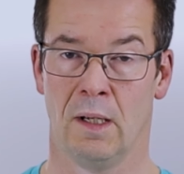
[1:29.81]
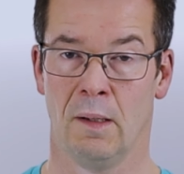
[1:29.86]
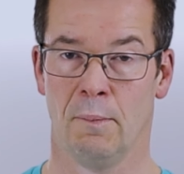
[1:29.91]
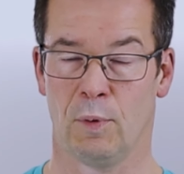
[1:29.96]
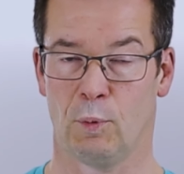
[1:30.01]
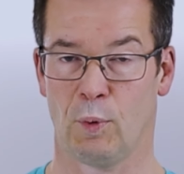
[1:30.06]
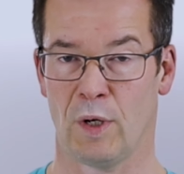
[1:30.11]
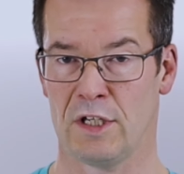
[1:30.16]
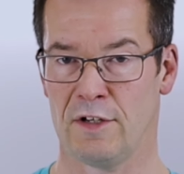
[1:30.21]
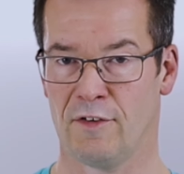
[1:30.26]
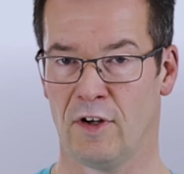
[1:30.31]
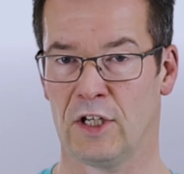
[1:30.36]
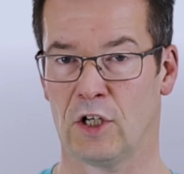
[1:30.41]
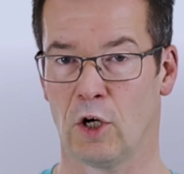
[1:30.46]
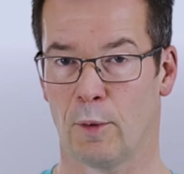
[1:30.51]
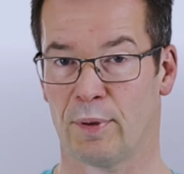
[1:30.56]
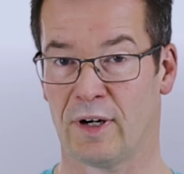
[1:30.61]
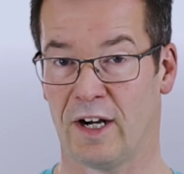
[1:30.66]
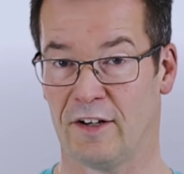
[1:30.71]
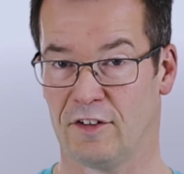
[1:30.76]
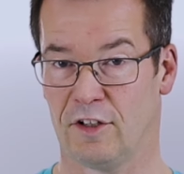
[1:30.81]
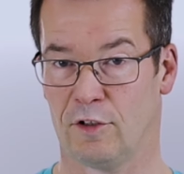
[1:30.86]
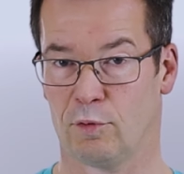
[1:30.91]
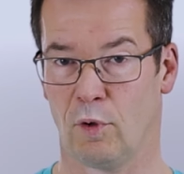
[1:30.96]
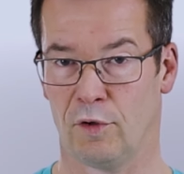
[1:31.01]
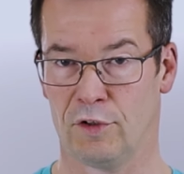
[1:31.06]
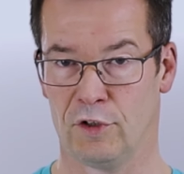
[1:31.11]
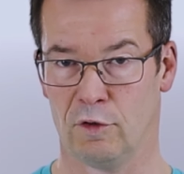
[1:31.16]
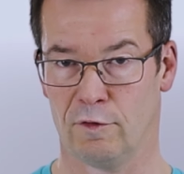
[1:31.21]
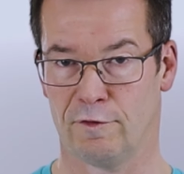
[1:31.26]
But when you've only got practice
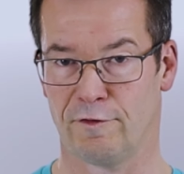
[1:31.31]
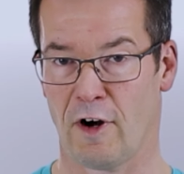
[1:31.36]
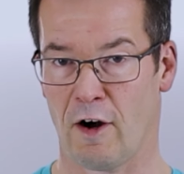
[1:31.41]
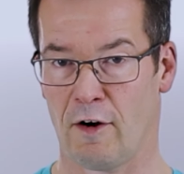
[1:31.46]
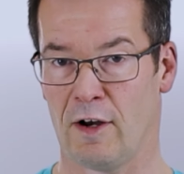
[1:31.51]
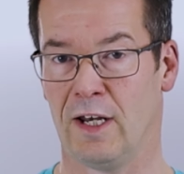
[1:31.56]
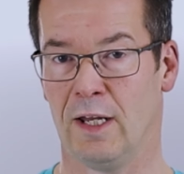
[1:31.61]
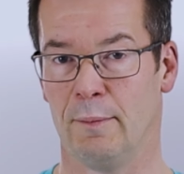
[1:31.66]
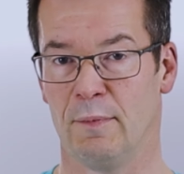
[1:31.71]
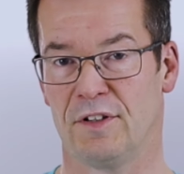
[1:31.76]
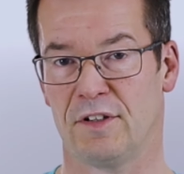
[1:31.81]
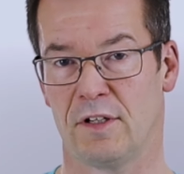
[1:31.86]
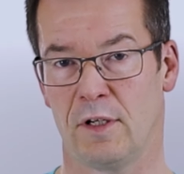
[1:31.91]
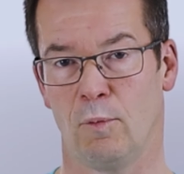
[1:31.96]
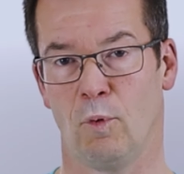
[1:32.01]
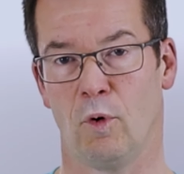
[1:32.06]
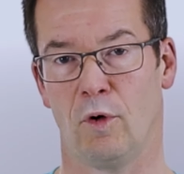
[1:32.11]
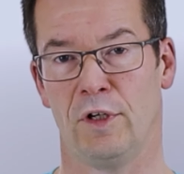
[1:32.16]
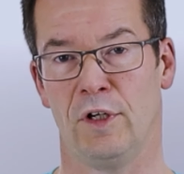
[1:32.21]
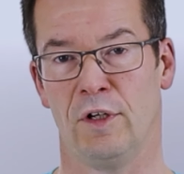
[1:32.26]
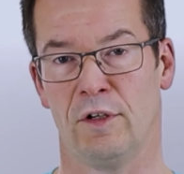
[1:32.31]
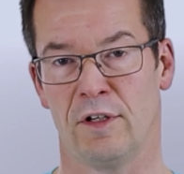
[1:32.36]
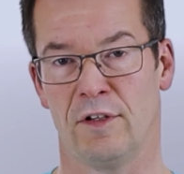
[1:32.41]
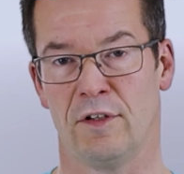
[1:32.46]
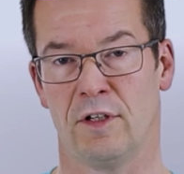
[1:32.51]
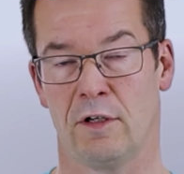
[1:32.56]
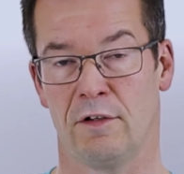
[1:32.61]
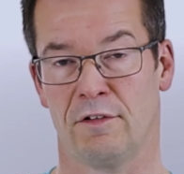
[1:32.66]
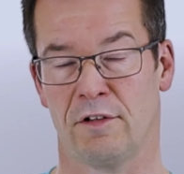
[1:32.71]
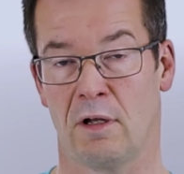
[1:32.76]
1, you're very limited in what you can
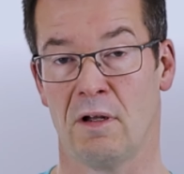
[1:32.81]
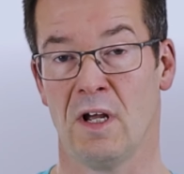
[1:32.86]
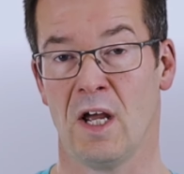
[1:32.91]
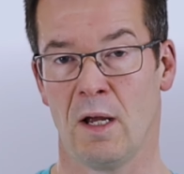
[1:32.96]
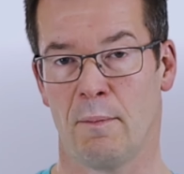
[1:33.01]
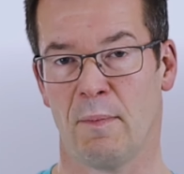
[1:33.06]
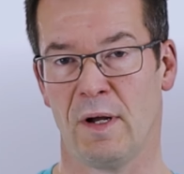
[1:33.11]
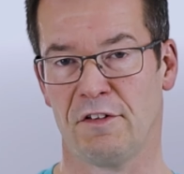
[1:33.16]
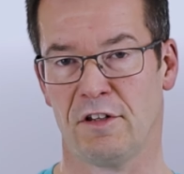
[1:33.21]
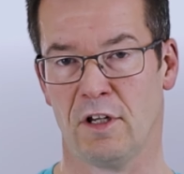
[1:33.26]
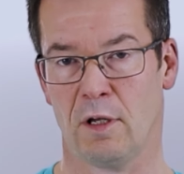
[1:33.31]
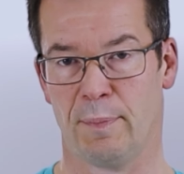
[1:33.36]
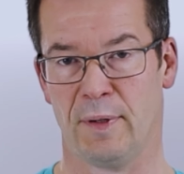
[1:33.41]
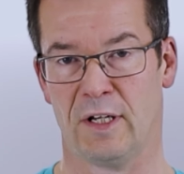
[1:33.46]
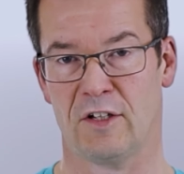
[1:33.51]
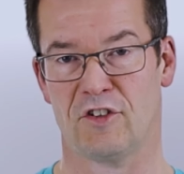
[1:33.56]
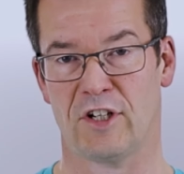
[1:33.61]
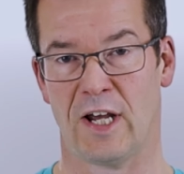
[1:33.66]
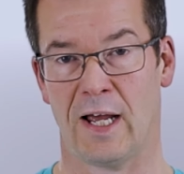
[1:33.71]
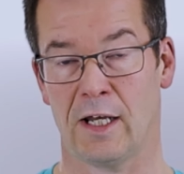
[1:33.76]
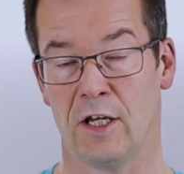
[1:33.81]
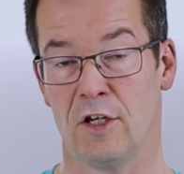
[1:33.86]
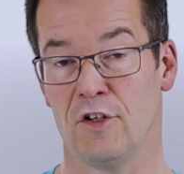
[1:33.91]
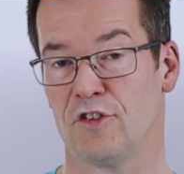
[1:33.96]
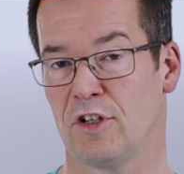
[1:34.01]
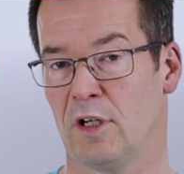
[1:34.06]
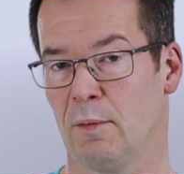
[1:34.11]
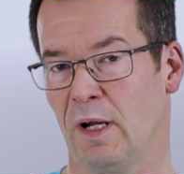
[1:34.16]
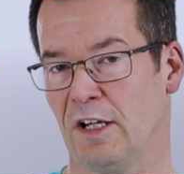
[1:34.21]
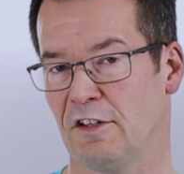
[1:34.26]
do. So it makes it a big
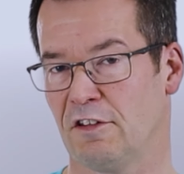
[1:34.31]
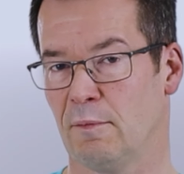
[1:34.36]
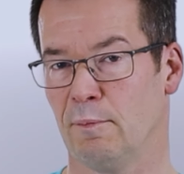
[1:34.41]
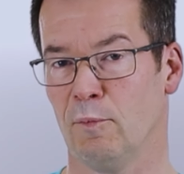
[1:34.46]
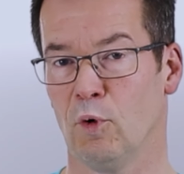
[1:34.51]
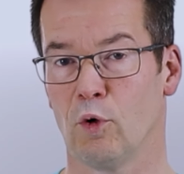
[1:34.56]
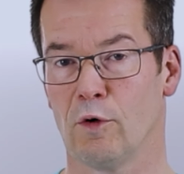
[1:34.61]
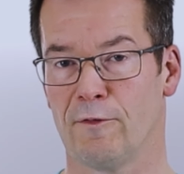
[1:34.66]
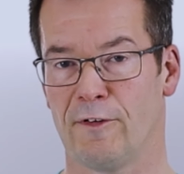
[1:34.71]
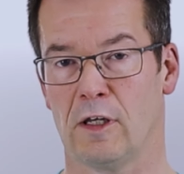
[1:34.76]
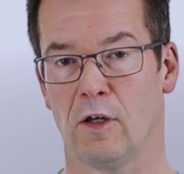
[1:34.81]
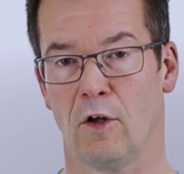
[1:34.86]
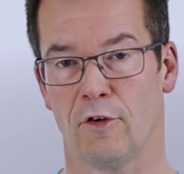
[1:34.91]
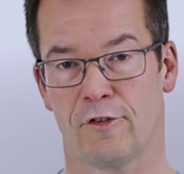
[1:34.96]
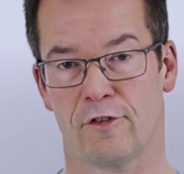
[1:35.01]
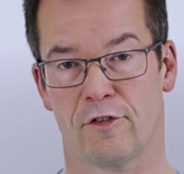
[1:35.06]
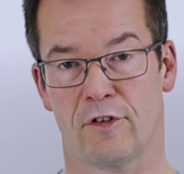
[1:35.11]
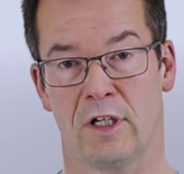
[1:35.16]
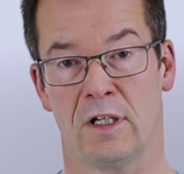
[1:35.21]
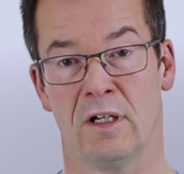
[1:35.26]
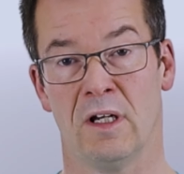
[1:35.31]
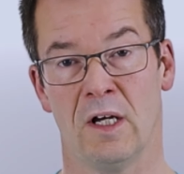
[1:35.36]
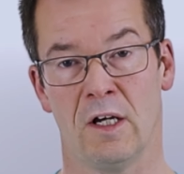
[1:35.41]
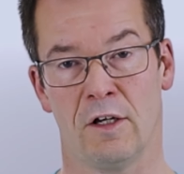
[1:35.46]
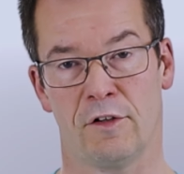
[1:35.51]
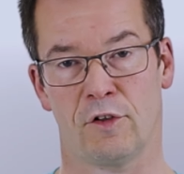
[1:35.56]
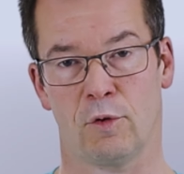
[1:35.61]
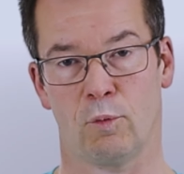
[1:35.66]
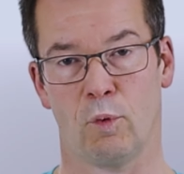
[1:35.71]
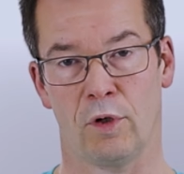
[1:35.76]
challenge, and it makes it more of a lottery
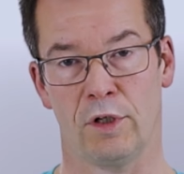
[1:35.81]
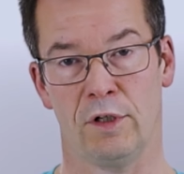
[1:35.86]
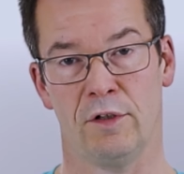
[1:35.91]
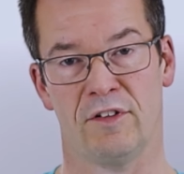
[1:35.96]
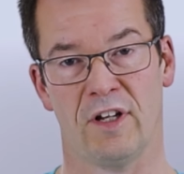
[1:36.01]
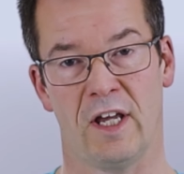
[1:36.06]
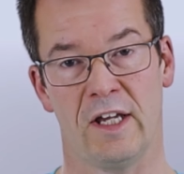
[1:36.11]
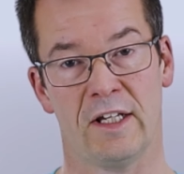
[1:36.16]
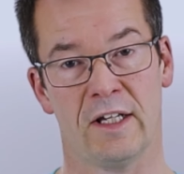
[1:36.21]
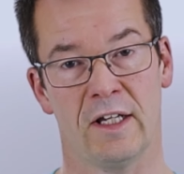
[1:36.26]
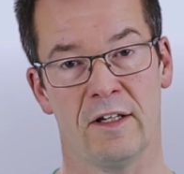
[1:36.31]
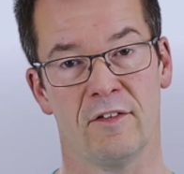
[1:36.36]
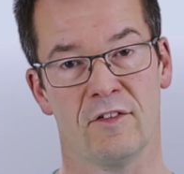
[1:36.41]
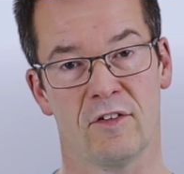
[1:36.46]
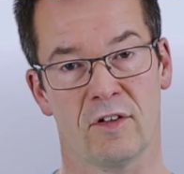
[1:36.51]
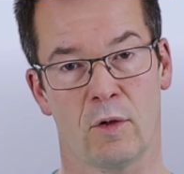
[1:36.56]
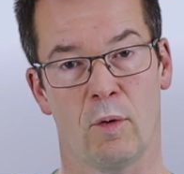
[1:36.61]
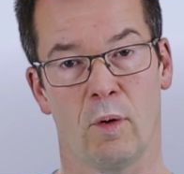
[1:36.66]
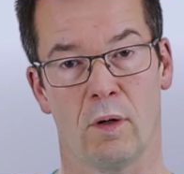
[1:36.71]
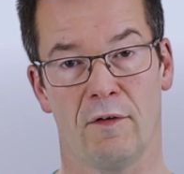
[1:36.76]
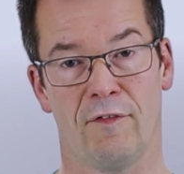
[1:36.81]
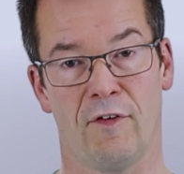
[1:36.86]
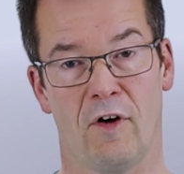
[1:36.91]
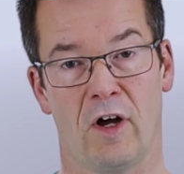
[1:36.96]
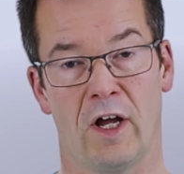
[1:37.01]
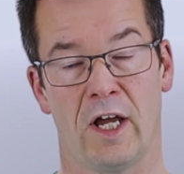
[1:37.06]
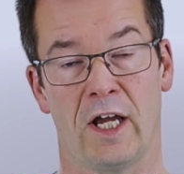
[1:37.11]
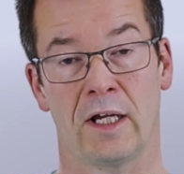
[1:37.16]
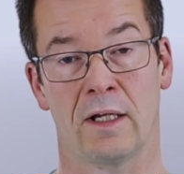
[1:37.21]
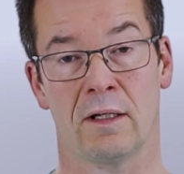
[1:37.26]
as to what you take into
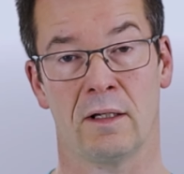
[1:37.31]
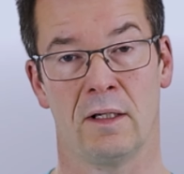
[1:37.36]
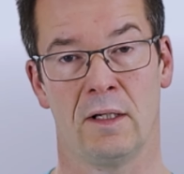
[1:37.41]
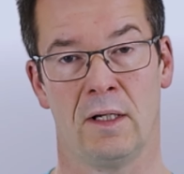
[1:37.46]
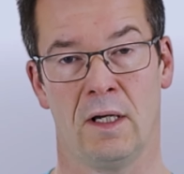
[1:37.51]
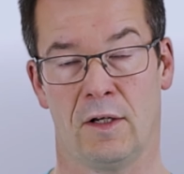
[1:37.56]
qualifying.